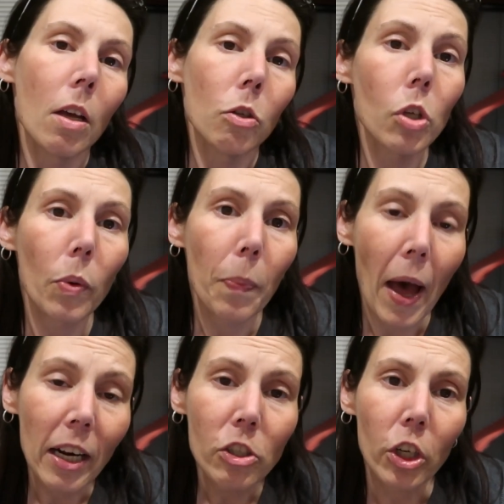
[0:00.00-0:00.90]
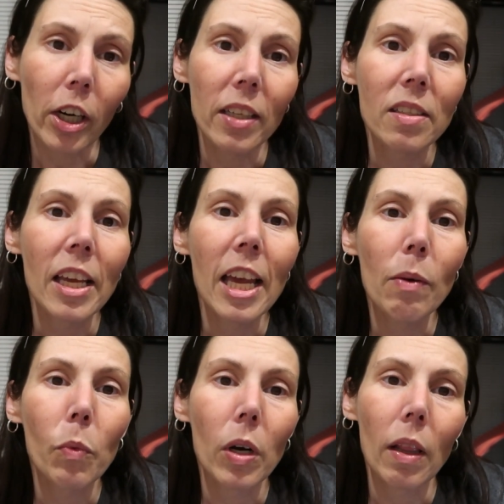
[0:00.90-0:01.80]
So with pet insurance,
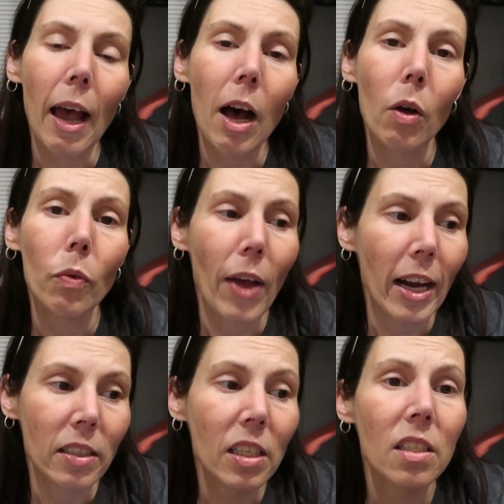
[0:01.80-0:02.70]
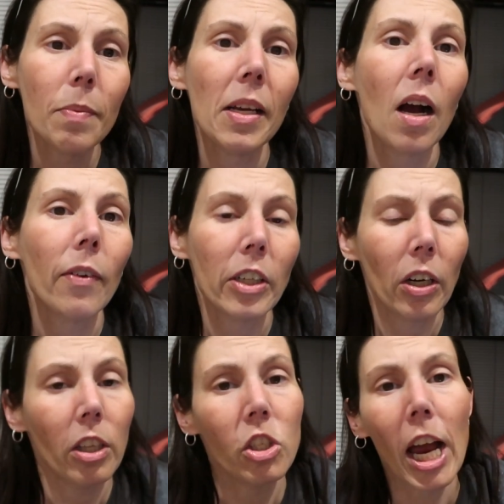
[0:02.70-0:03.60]
it would allow vaccines to be covered,
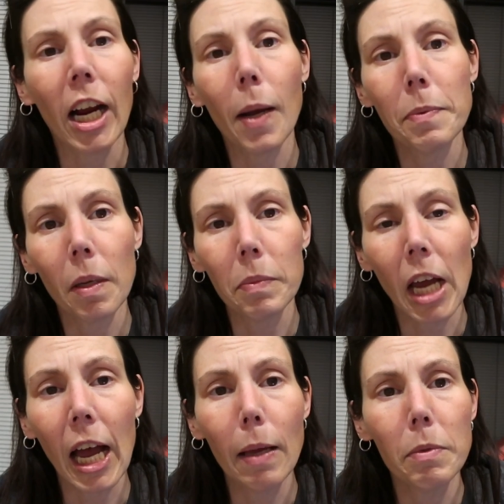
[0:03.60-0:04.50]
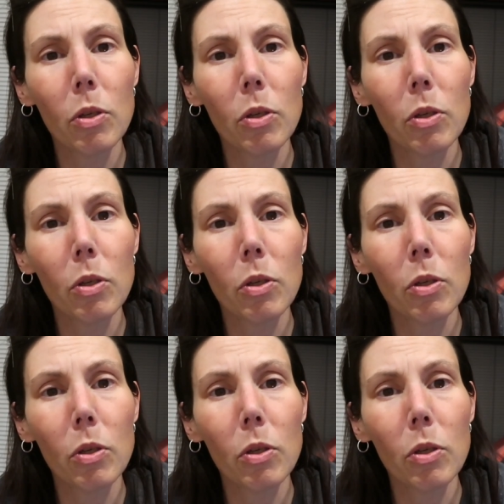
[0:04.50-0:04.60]
yearly checkups sometimes.